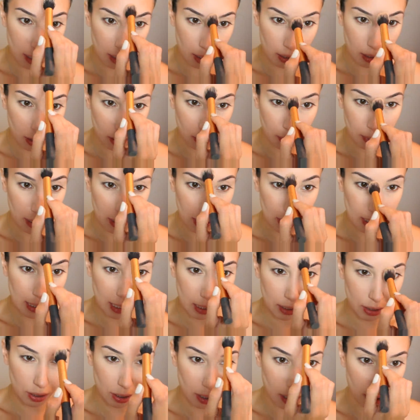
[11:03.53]
and a little bit in the
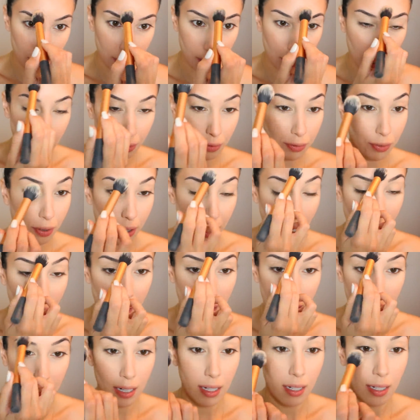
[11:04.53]
center of my
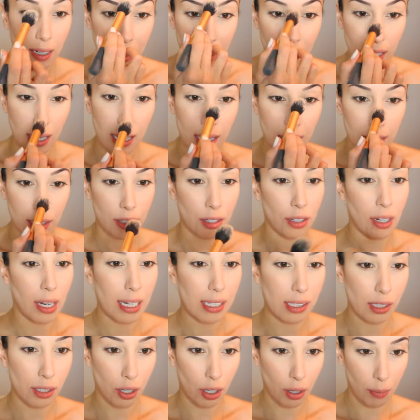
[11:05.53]
forehead. You
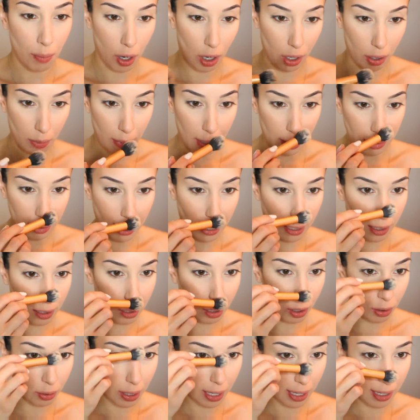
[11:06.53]
guys know I'm all about that
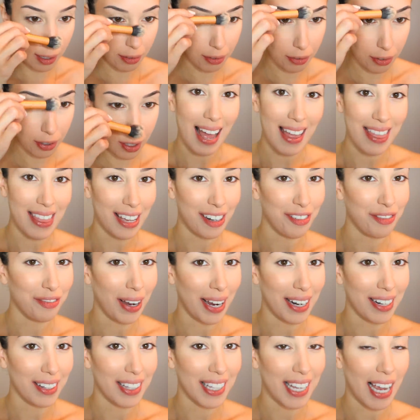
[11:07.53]
glow life. And then
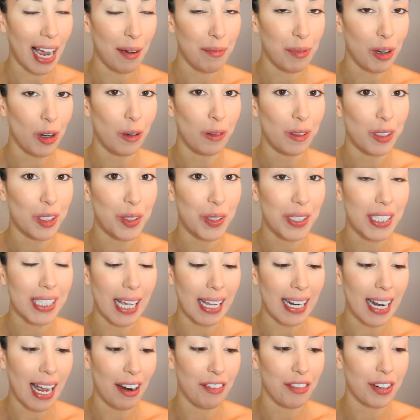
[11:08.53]
finally, I'm going to
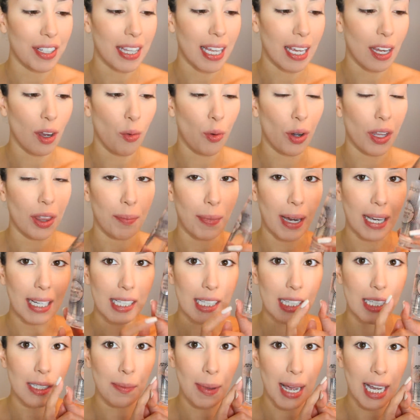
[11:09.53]
set everything with my
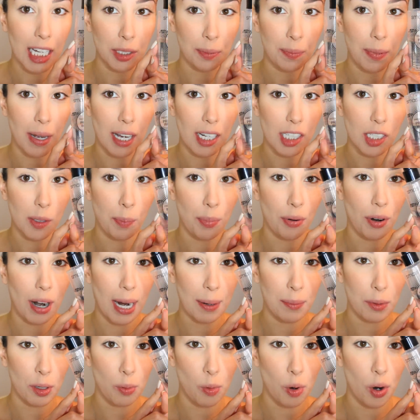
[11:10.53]
Smashbox
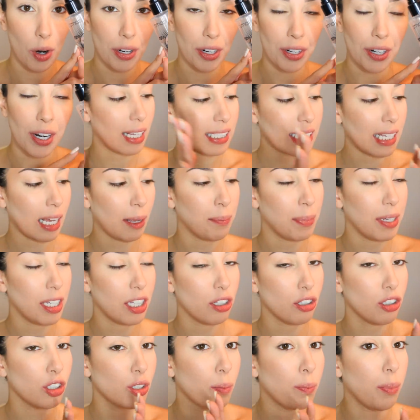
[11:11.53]
primer water. This can be
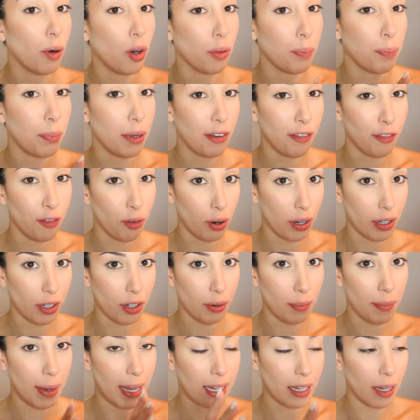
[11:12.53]
used both before
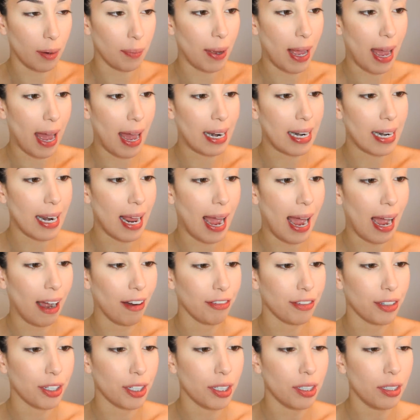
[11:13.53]
your makeup and
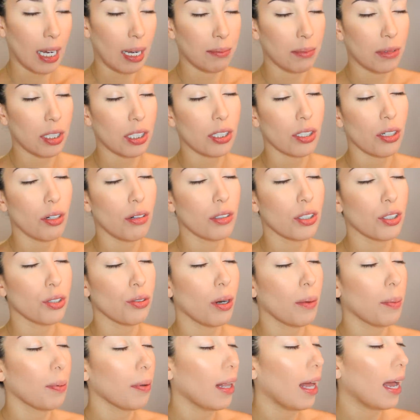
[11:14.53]
after. I'm just going
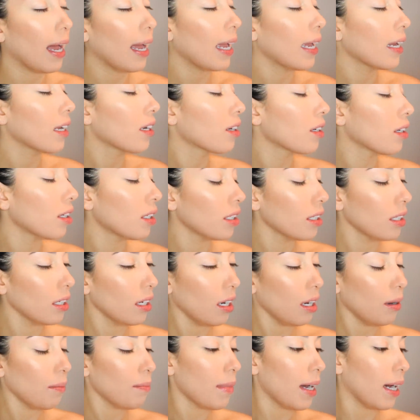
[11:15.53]
to apply a
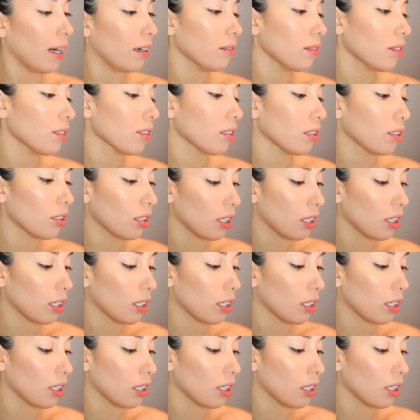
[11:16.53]
good amount